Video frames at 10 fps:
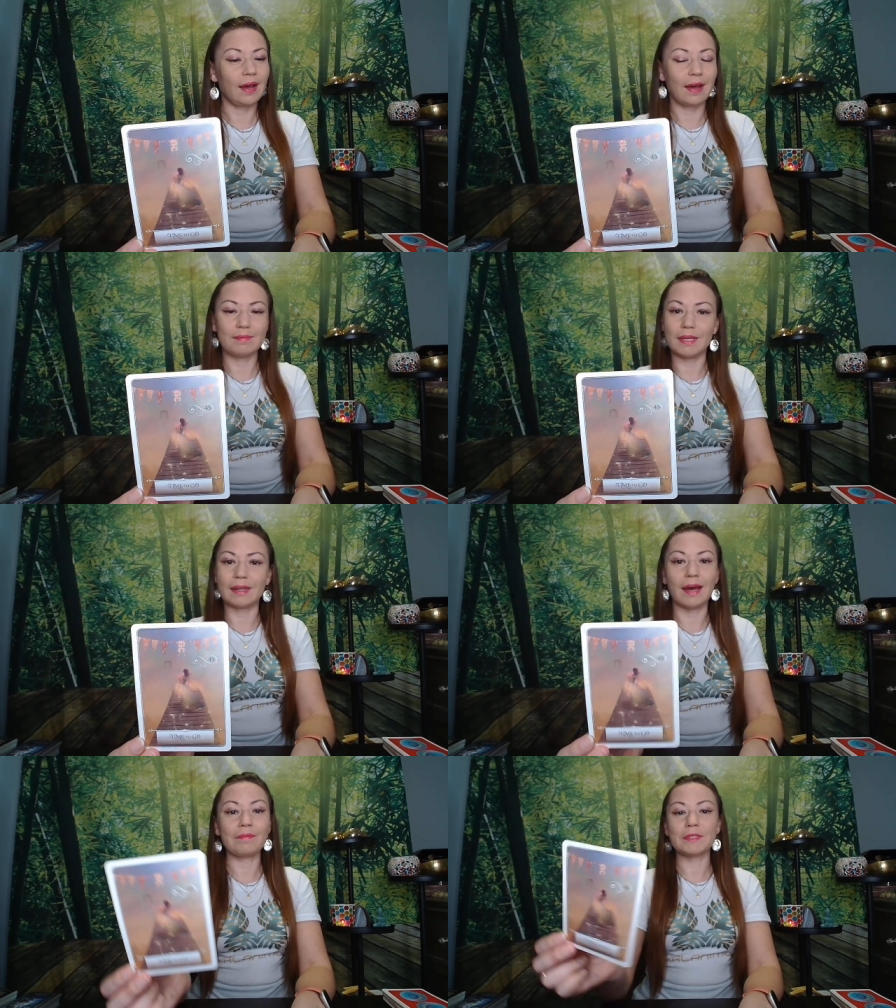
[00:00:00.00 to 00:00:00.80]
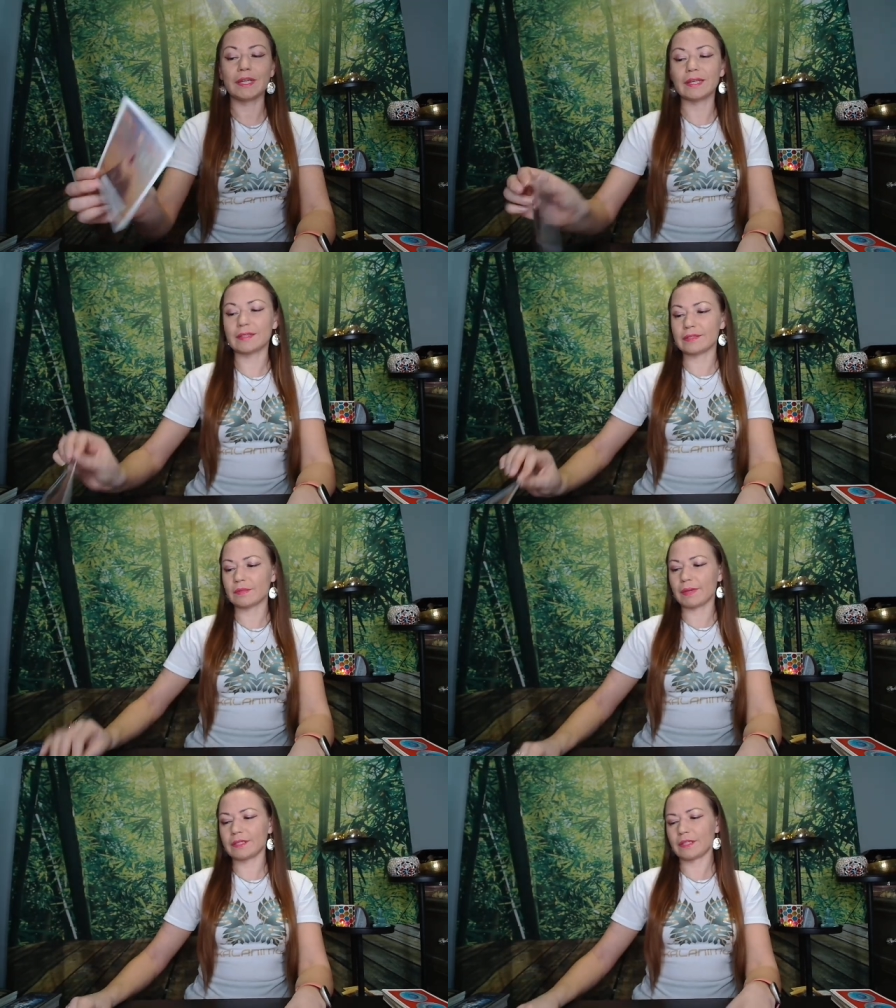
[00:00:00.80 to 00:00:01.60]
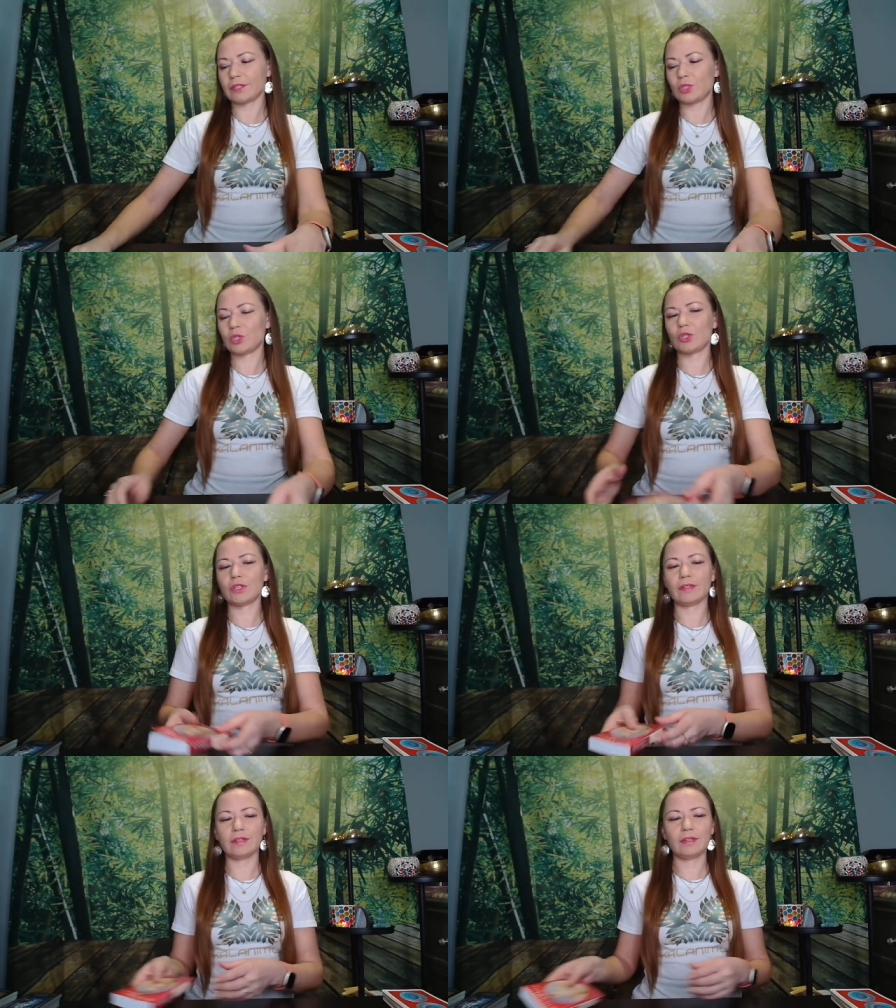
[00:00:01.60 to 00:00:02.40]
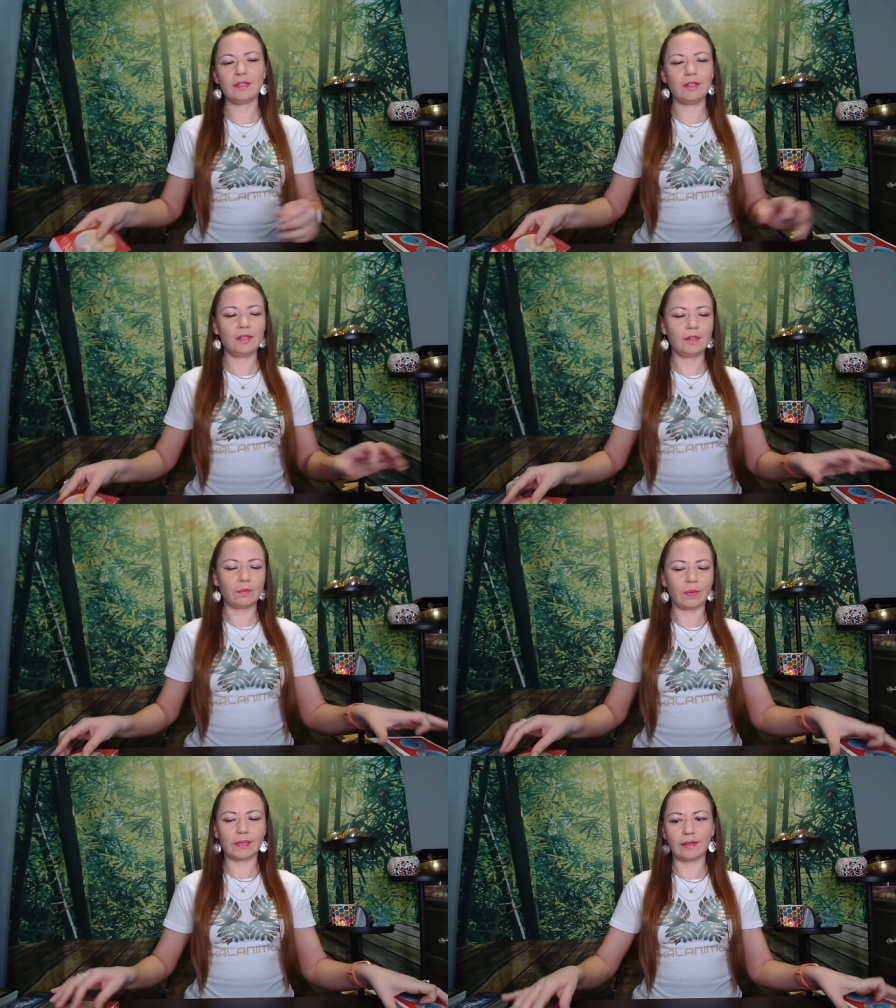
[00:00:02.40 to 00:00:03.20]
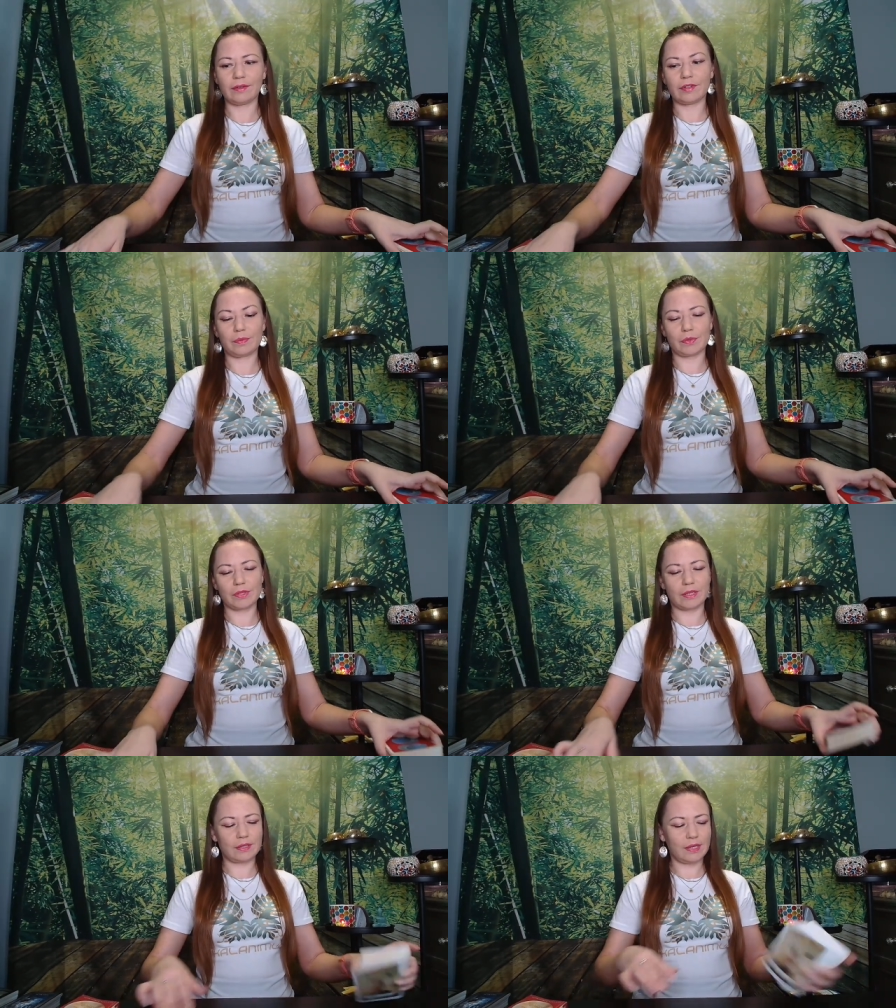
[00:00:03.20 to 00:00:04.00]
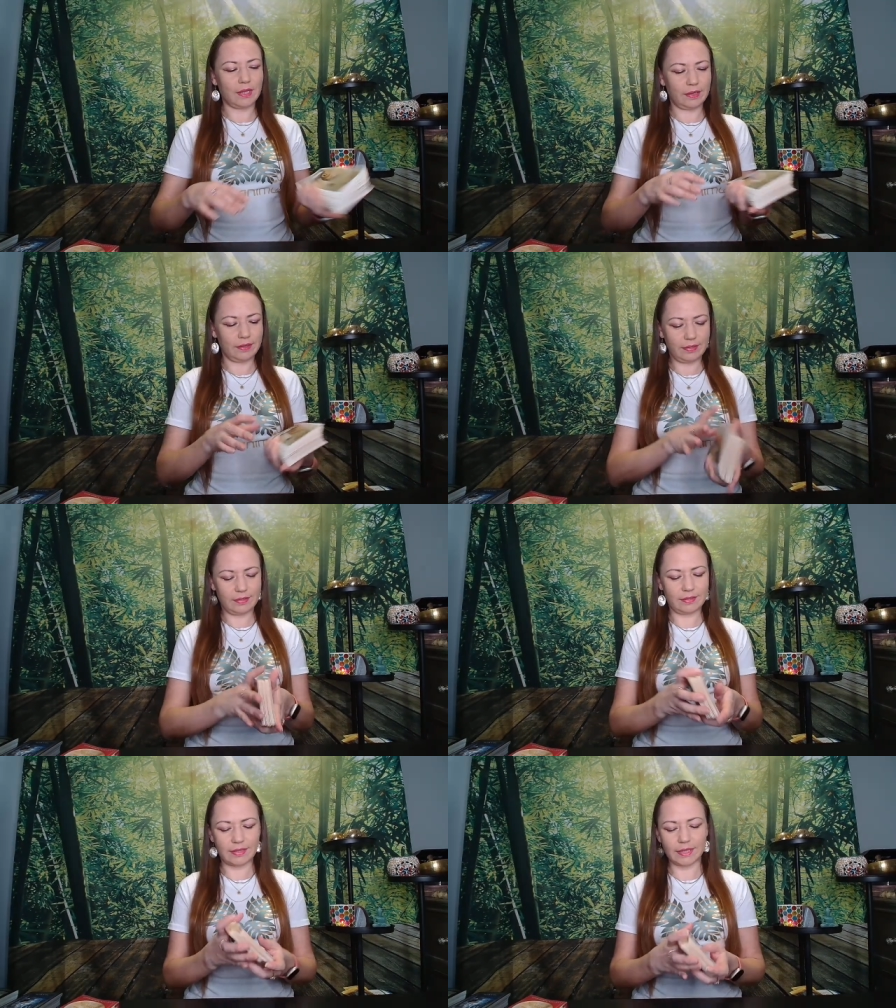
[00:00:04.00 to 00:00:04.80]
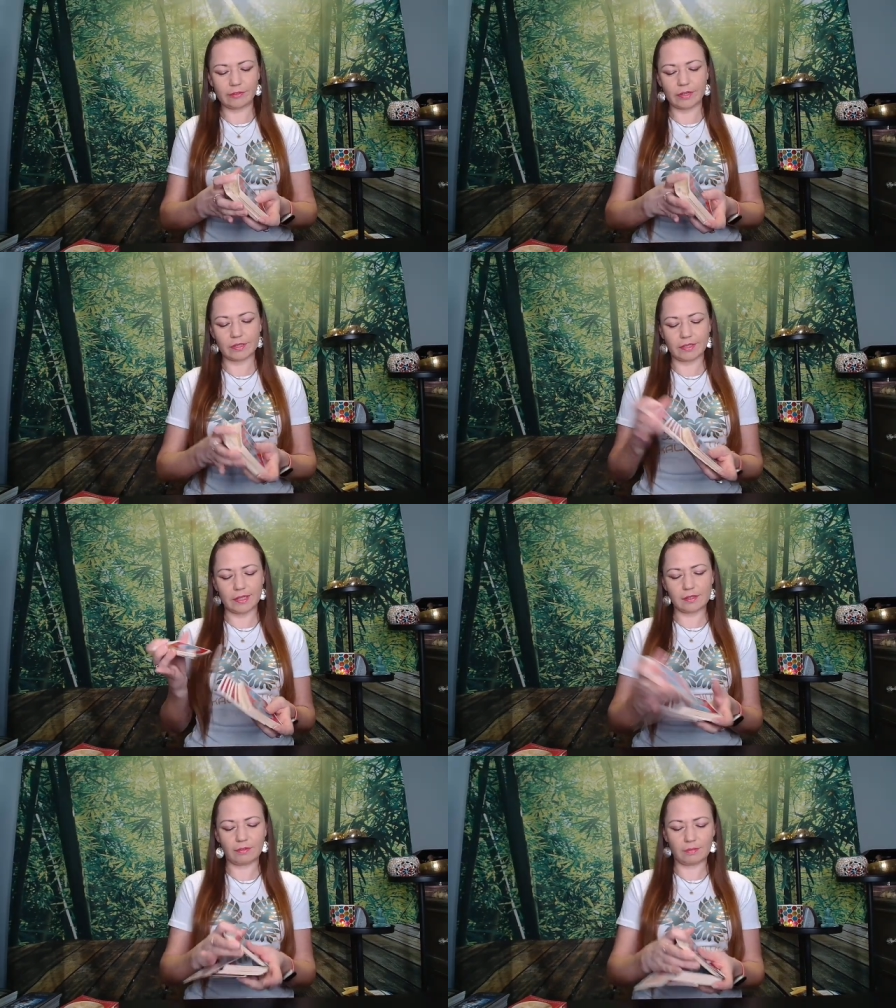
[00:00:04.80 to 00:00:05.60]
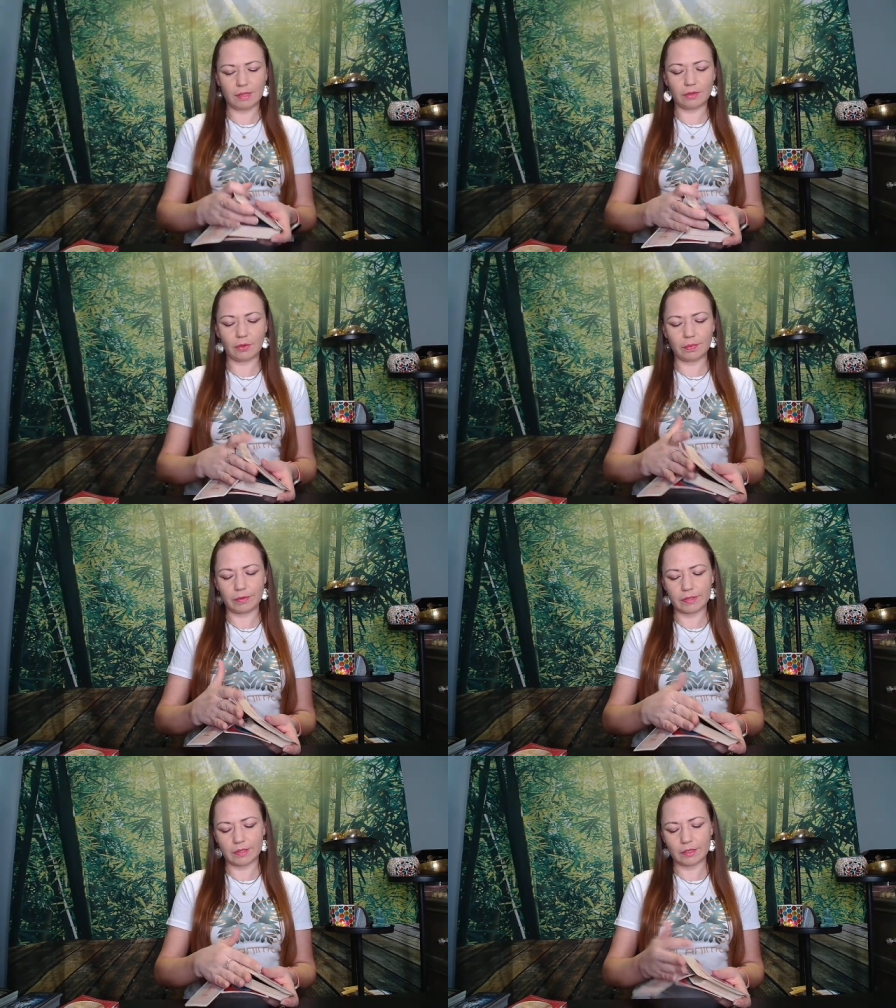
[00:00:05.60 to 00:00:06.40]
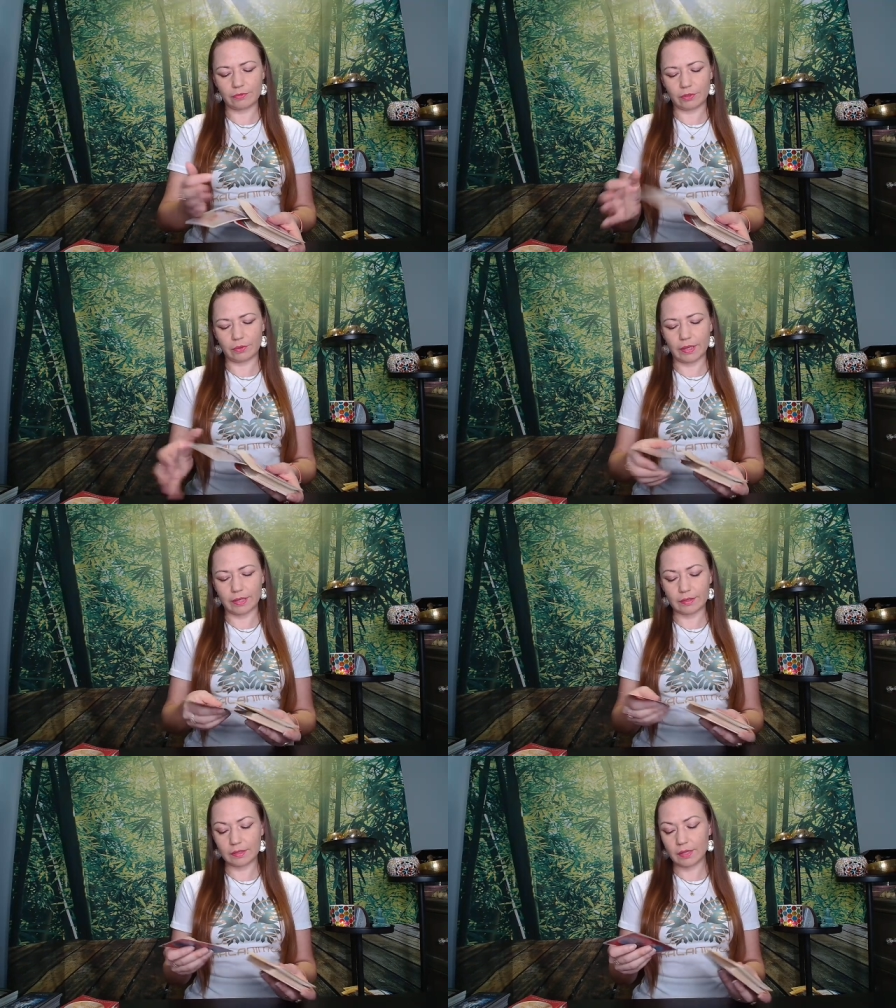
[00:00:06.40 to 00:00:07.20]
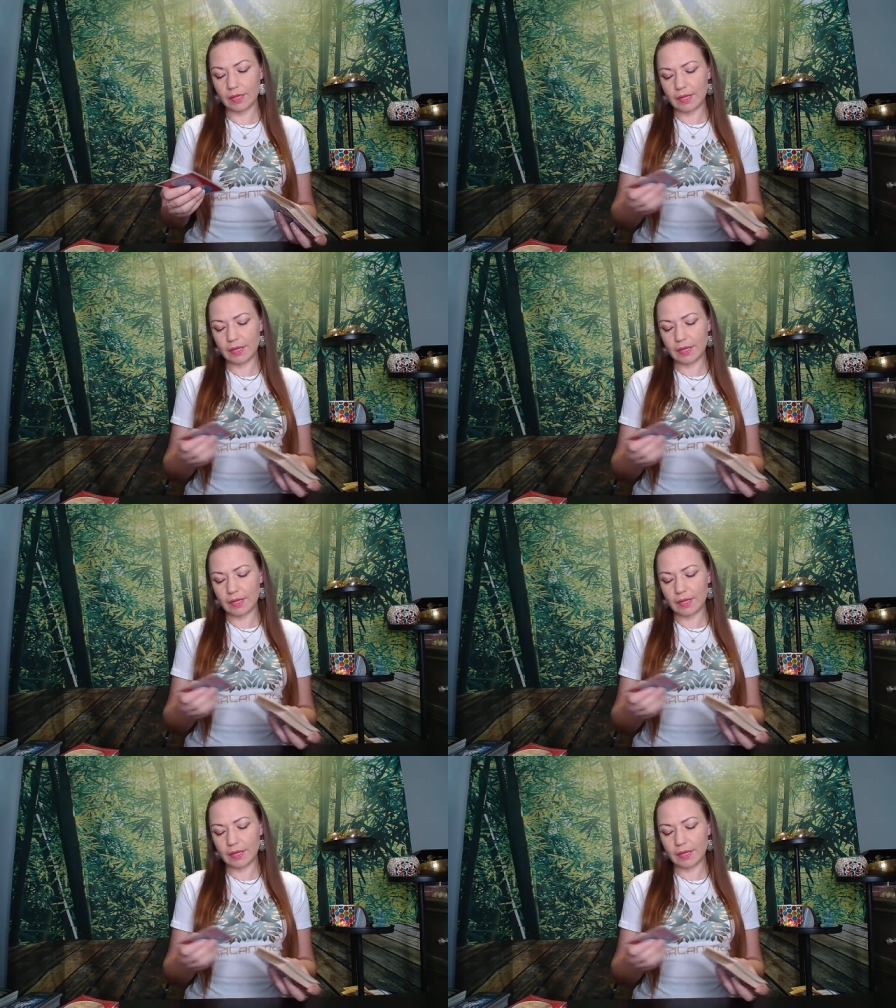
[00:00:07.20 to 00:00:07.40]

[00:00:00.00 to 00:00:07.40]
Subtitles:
I mean, I'm taking this message 100% in. That resonates for me. Hope it resonates for you guys.